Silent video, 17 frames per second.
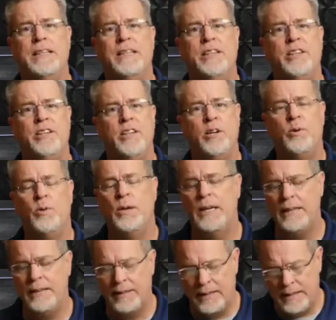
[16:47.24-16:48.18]
You know
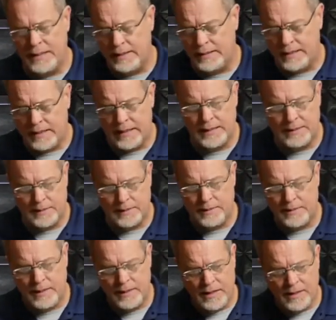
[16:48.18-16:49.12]
what? As, as
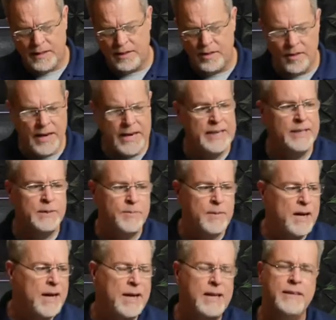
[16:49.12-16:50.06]
great as
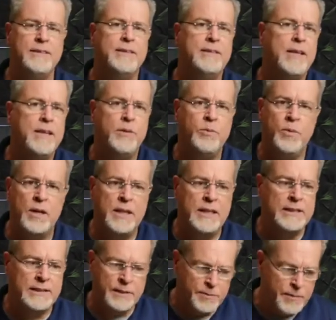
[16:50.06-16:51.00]
my sin
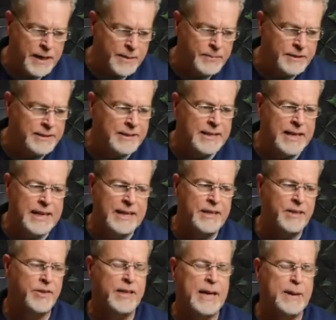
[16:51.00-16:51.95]
was, my
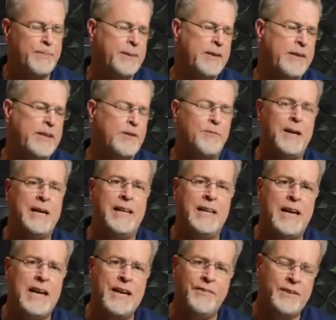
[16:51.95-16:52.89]
mistake, or that period of my
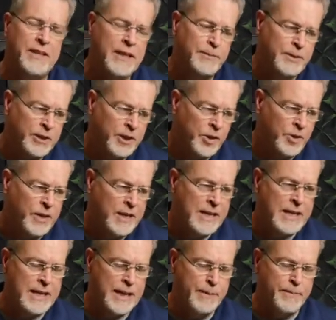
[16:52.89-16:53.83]
life that I'm so
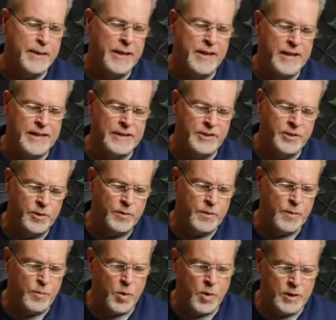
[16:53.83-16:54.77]
embarrassed or
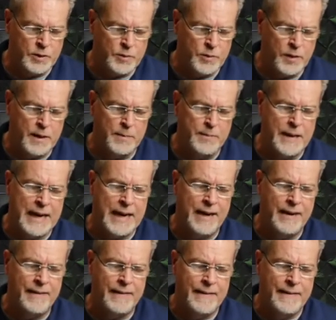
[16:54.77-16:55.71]
remorseful
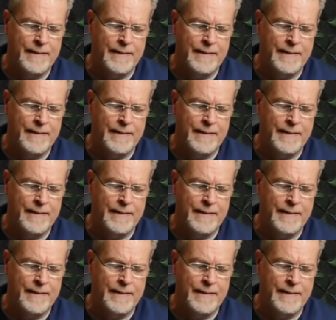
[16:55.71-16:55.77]
about,